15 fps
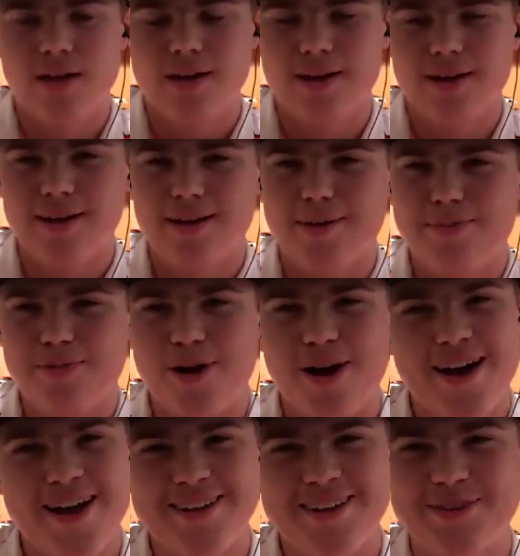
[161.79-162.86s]

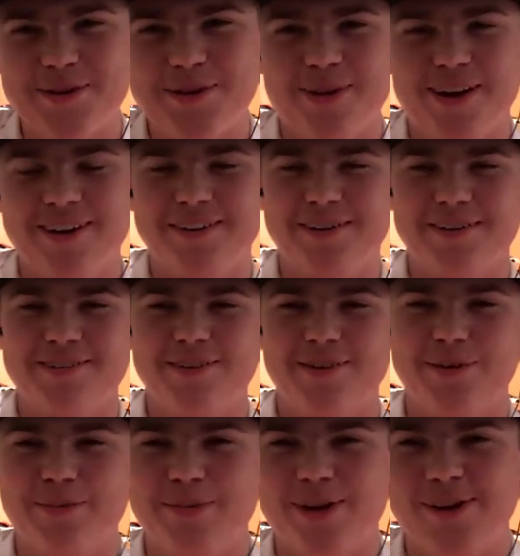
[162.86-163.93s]
Probably too much
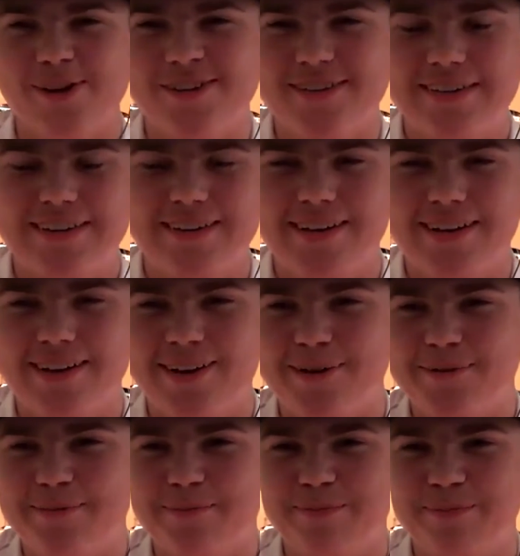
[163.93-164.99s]
considered to most.
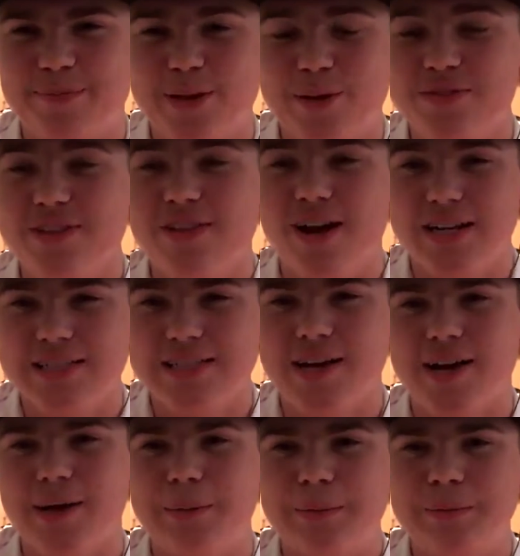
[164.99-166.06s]
It was a lot of
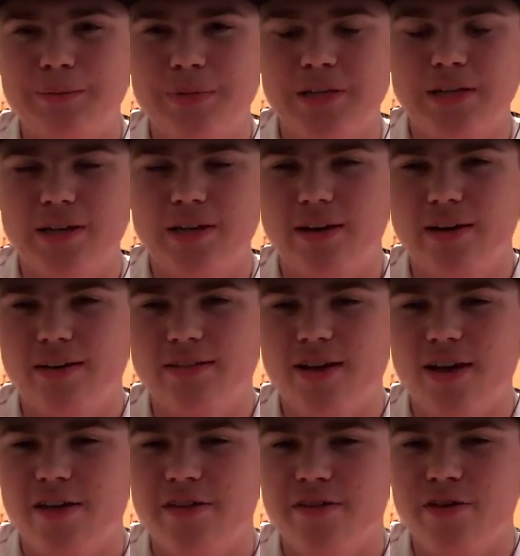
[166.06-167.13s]
time because
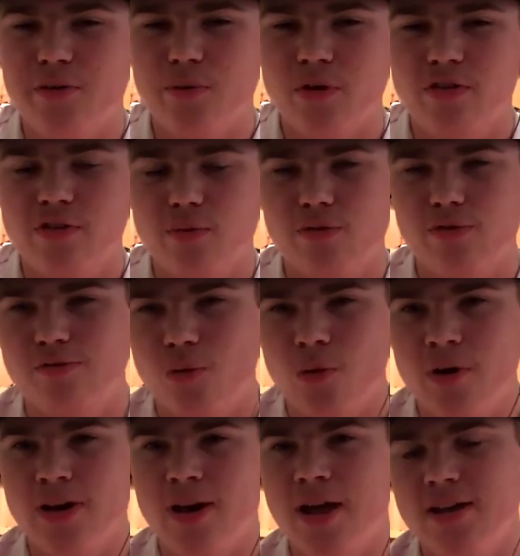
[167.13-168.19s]
how they did it was there was
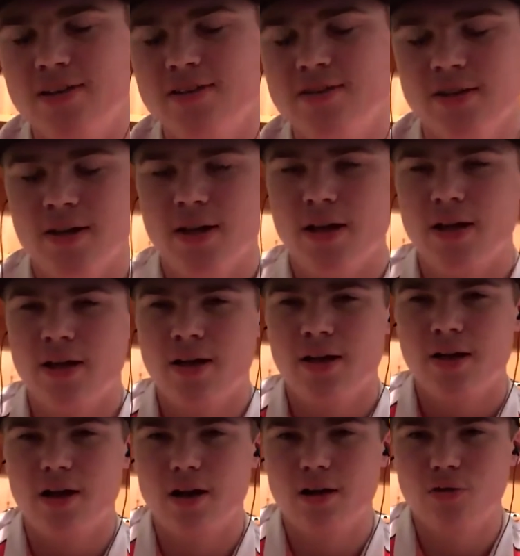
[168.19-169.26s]
40 days
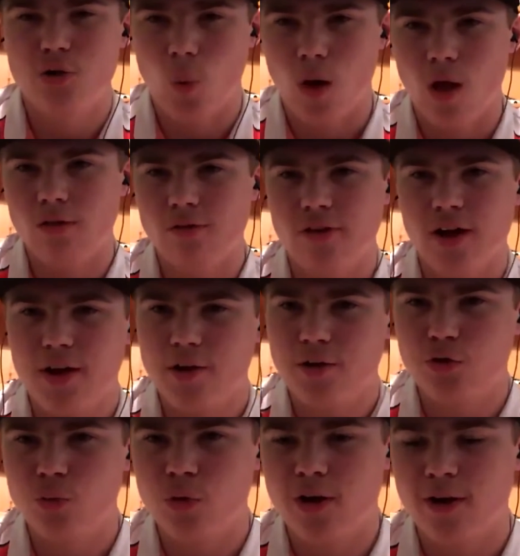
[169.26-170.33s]
of
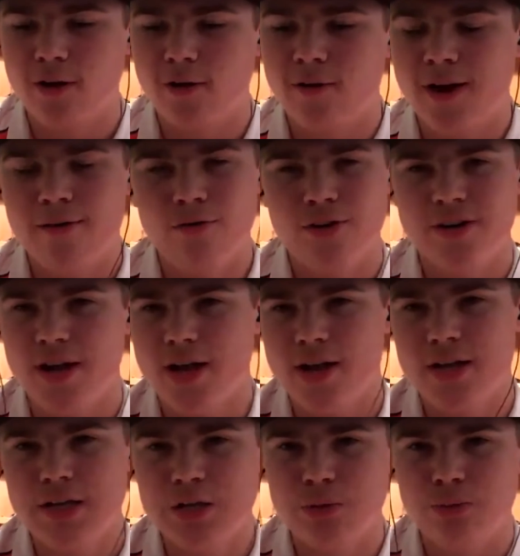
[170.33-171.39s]
qualifiers where every
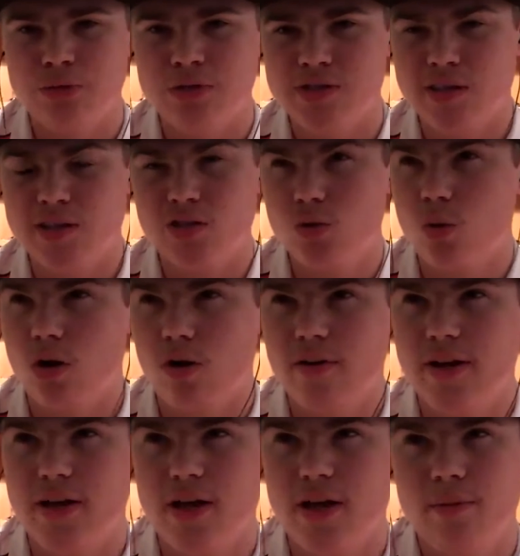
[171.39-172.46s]
day it was like 12
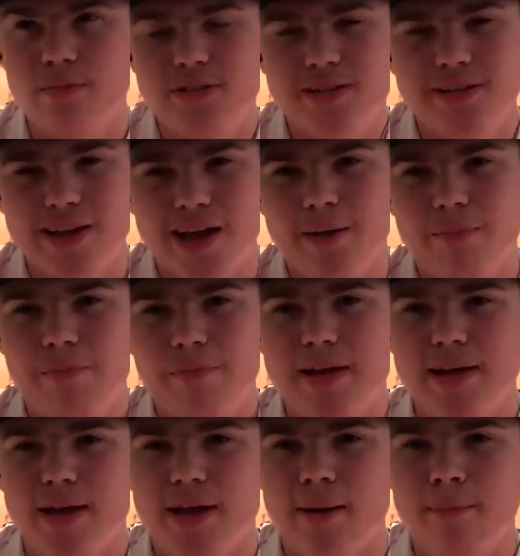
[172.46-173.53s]
a.m. to 9
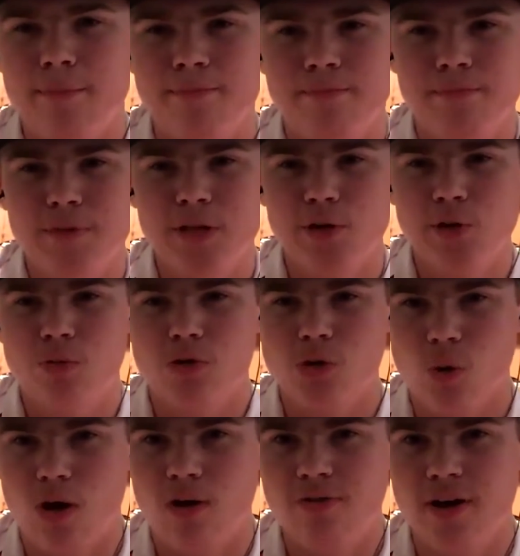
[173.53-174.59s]
p.m. You would
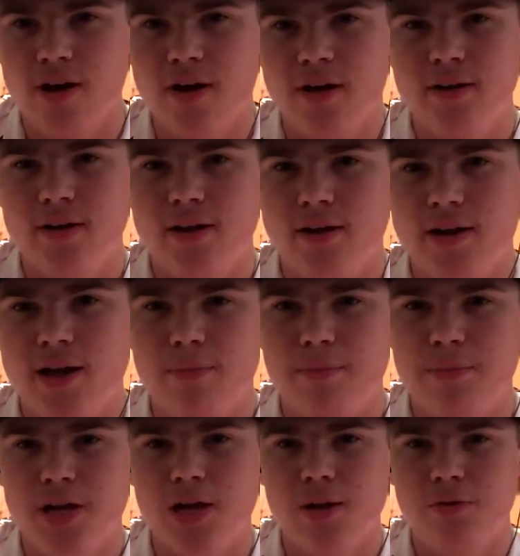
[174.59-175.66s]
qualify, and 9
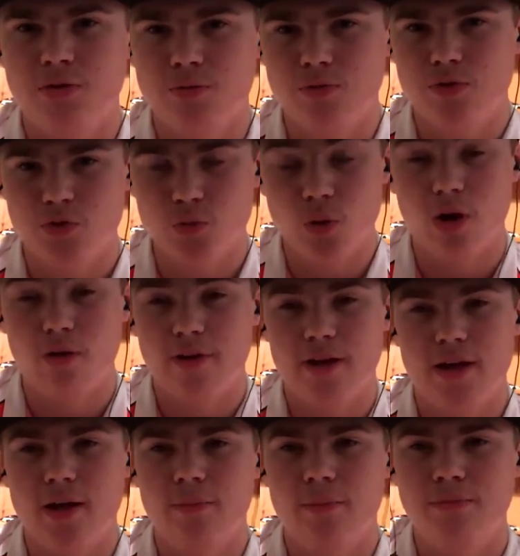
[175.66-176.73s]
p.m. to 12
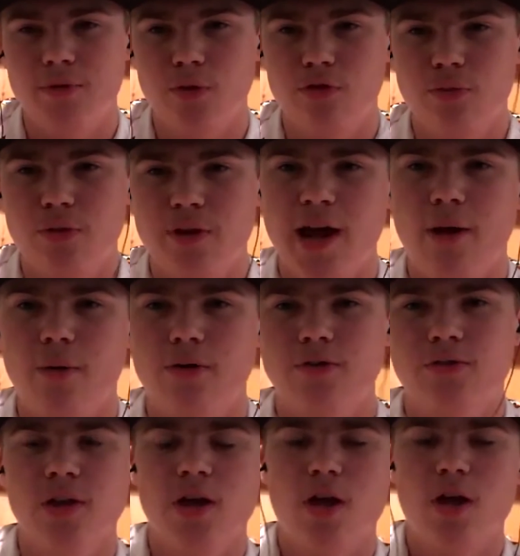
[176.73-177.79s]
a.m., those 3
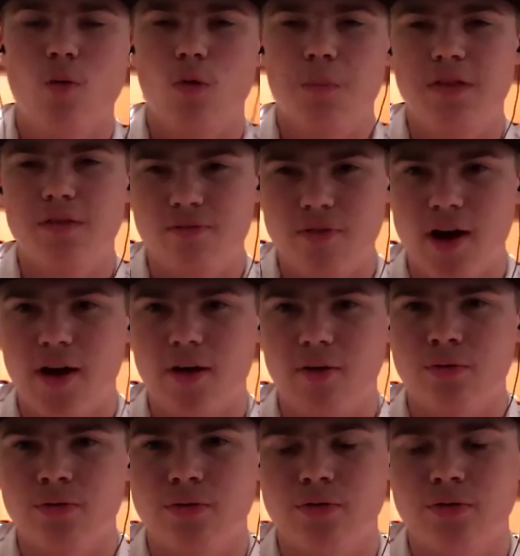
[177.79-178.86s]
hours would be the finals.